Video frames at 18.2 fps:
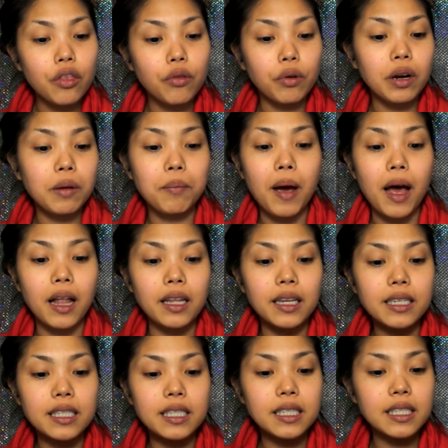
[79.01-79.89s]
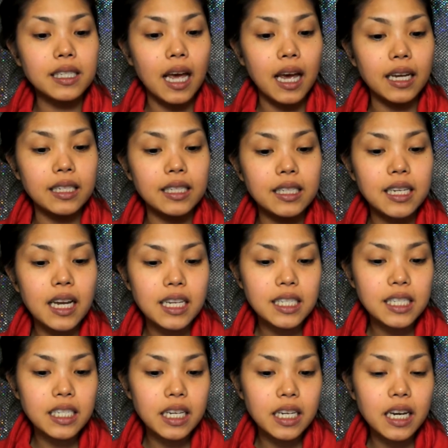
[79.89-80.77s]
Three, balanced, science
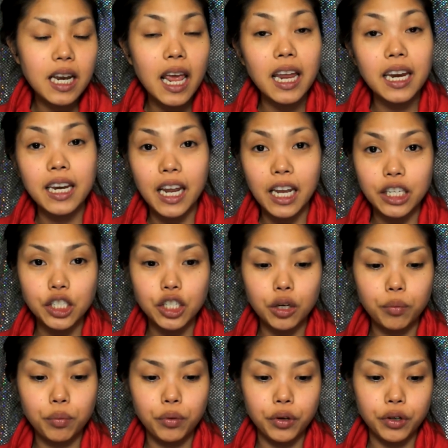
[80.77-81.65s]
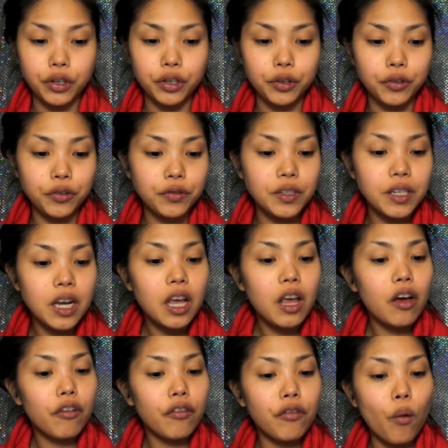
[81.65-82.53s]
tested, and nature approved.
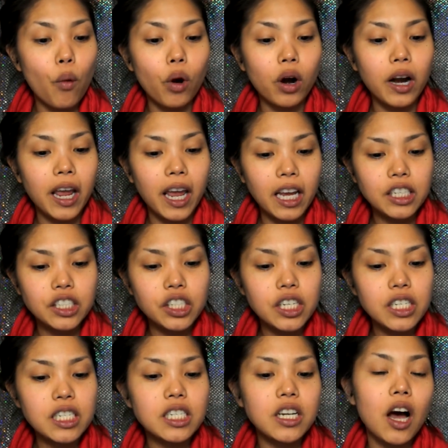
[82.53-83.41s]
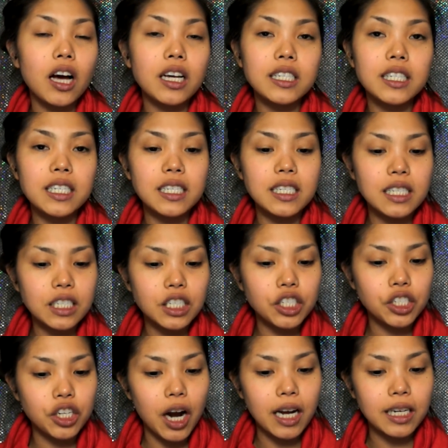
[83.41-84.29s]
Four, ageless, toxins
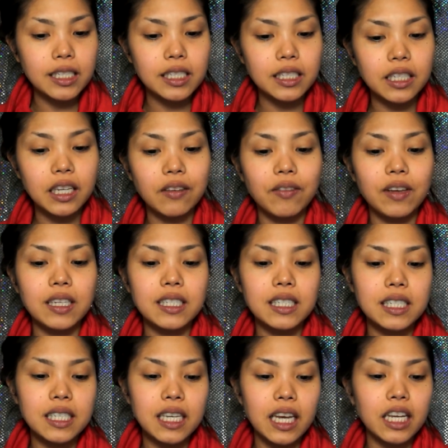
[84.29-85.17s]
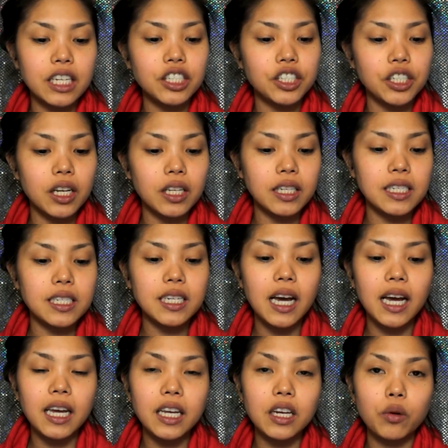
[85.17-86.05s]
extracted, leaving skin gently
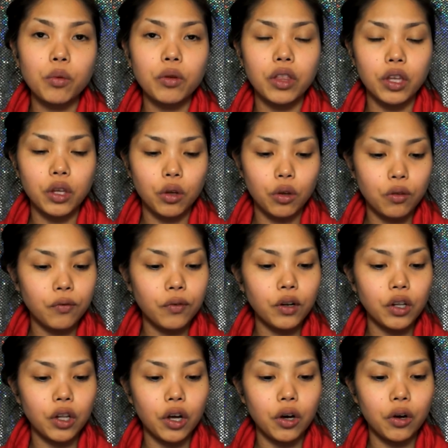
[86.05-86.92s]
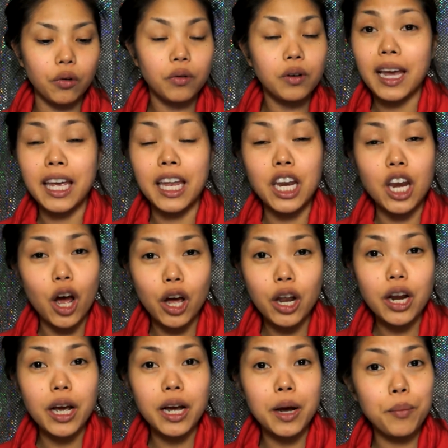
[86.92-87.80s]
tightened with a youthful glow.
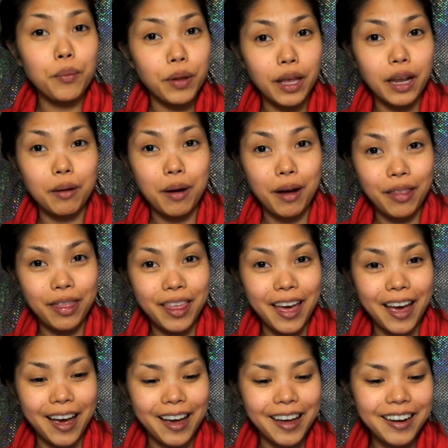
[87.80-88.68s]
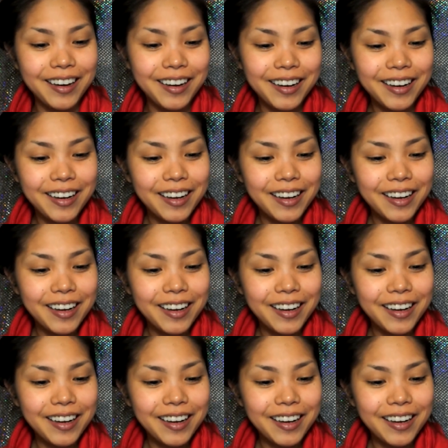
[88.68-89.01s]
Cannot complain about that.